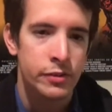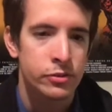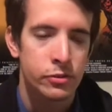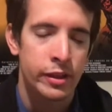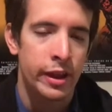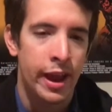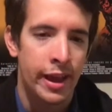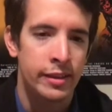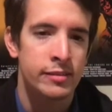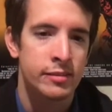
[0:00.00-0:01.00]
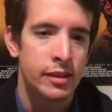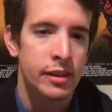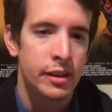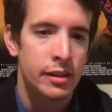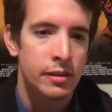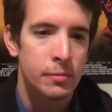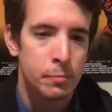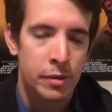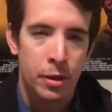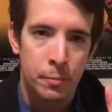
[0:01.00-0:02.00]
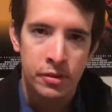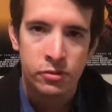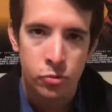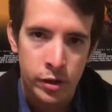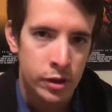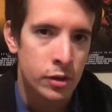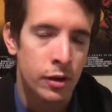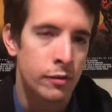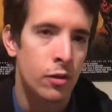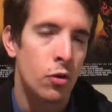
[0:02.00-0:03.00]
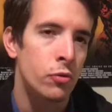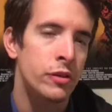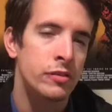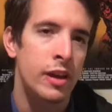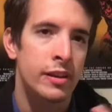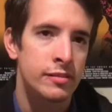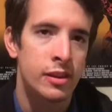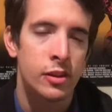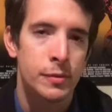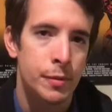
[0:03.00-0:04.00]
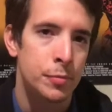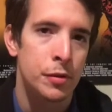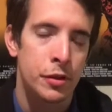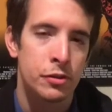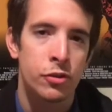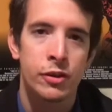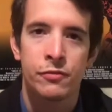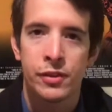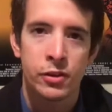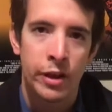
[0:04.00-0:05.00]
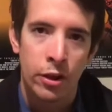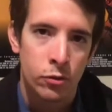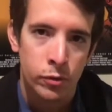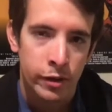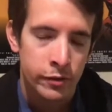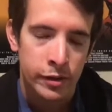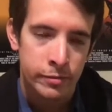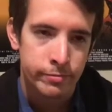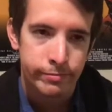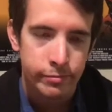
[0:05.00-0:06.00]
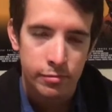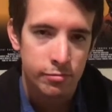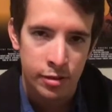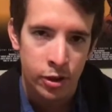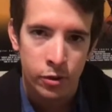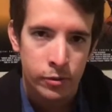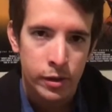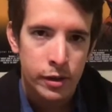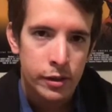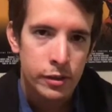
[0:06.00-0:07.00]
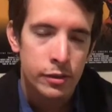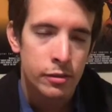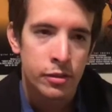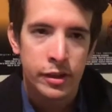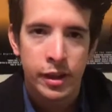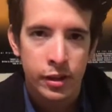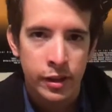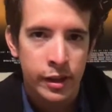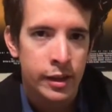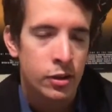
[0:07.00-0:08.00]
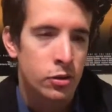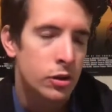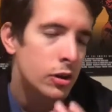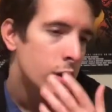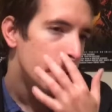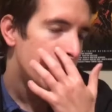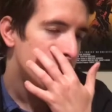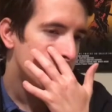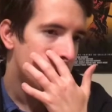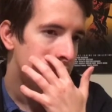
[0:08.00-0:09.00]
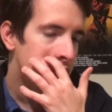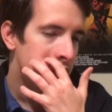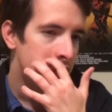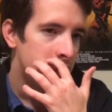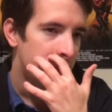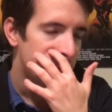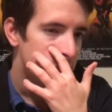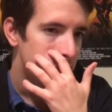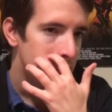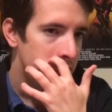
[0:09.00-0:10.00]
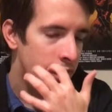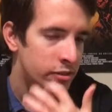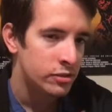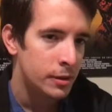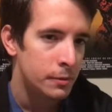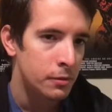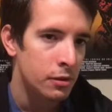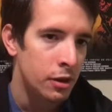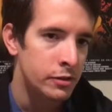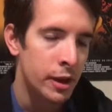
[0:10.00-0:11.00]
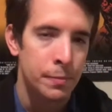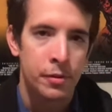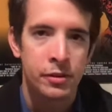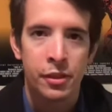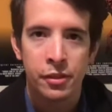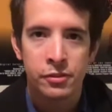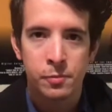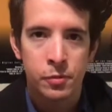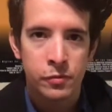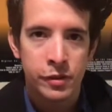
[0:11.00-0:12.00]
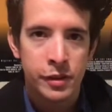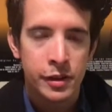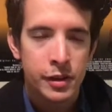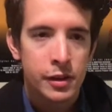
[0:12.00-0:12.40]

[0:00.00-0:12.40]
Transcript: show that has a mystery of, oh, this guy's killing people and they're trying to figure it out or whatever, like, you know, the killing or anything like that, they do that shit a lot better than this movie.